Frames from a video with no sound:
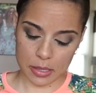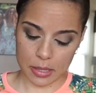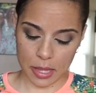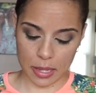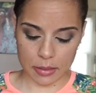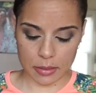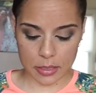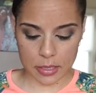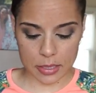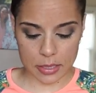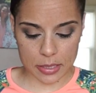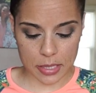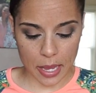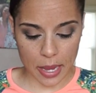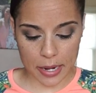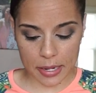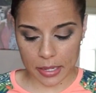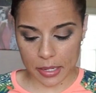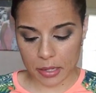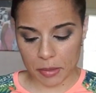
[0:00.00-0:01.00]
That's
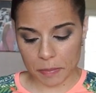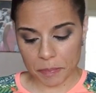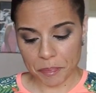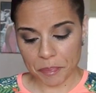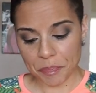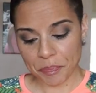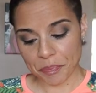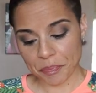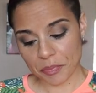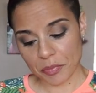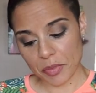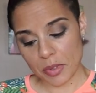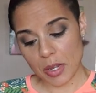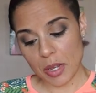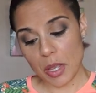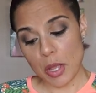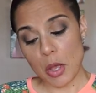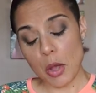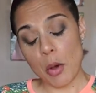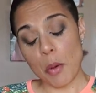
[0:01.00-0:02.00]
exciting.
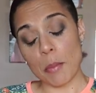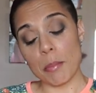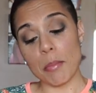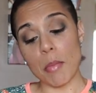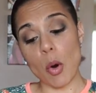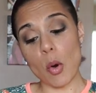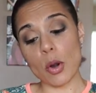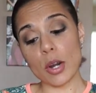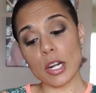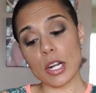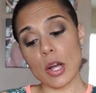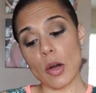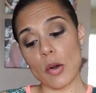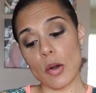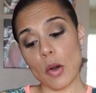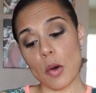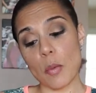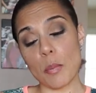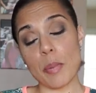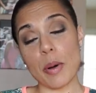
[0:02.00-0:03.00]
More
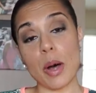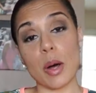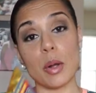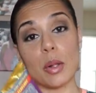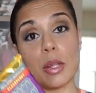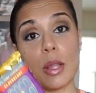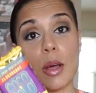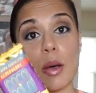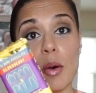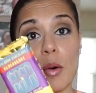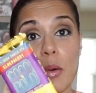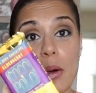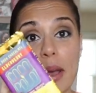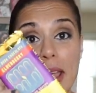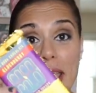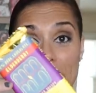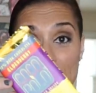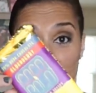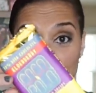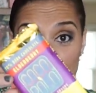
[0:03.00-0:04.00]
Coco Polo,
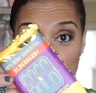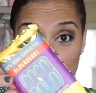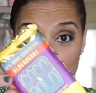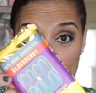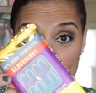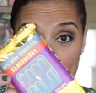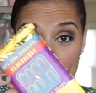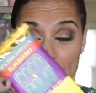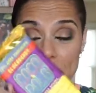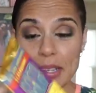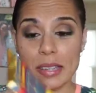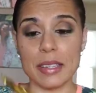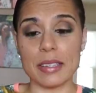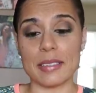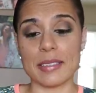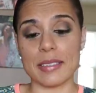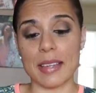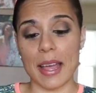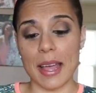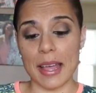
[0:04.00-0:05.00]
elderberry
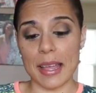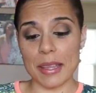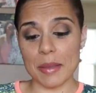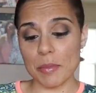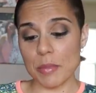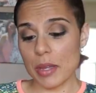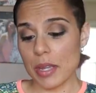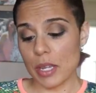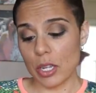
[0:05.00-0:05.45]
this time.